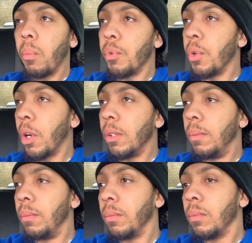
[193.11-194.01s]
You know,
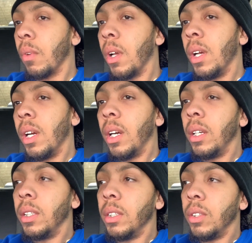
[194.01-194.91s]

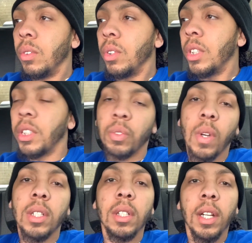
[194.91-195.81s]
just a
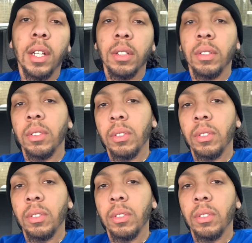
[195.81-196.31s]
rich nigga